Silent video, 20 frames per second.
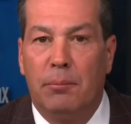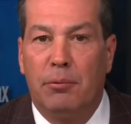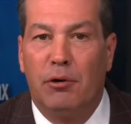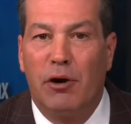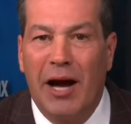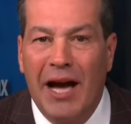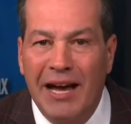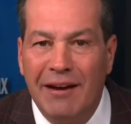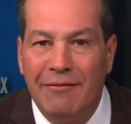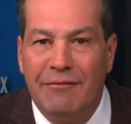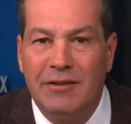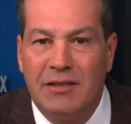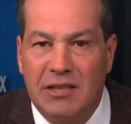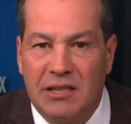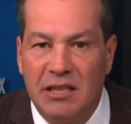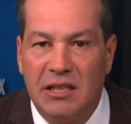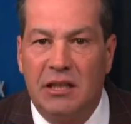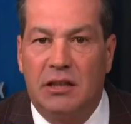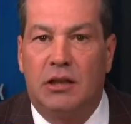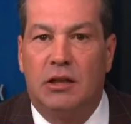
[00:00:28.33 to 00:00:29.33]

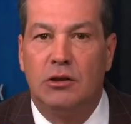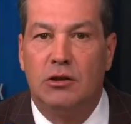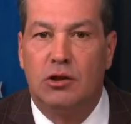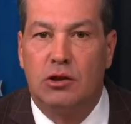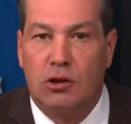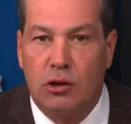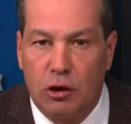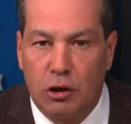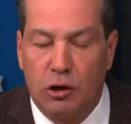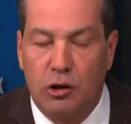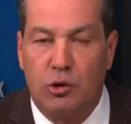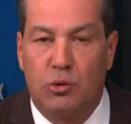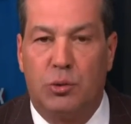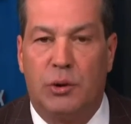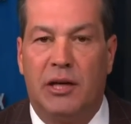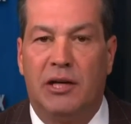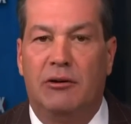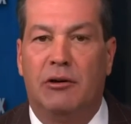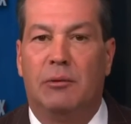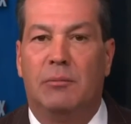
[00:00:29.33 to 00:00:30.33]
privacy concerns.
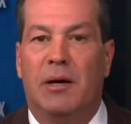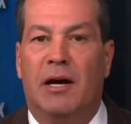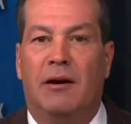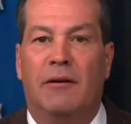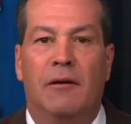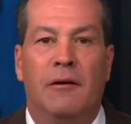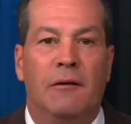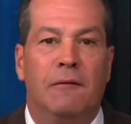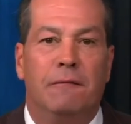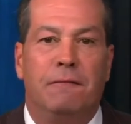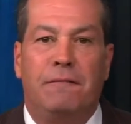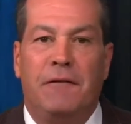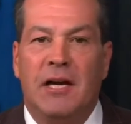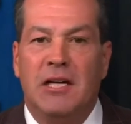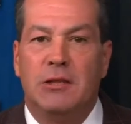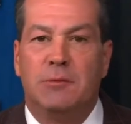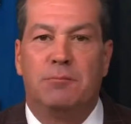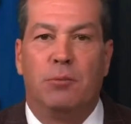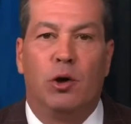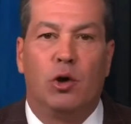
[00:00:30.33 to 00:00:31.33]
We're hearing about
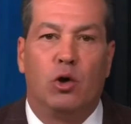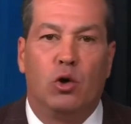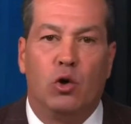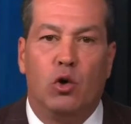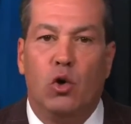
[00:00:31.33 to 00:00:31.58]
Facebook,